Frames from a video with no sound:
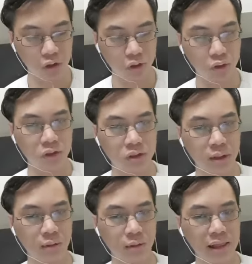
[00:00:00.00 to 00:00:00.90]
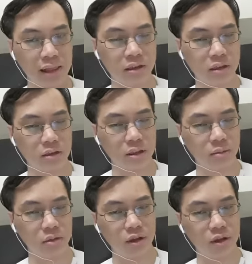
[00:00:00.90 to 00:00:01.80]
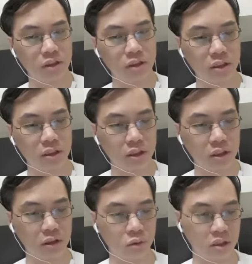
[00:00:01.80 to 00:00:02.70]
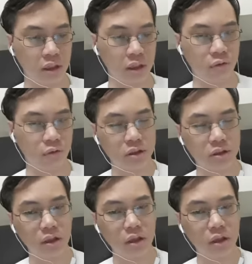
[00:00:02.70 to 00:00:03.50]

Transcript: to look for some highlights and some differences and to see like what's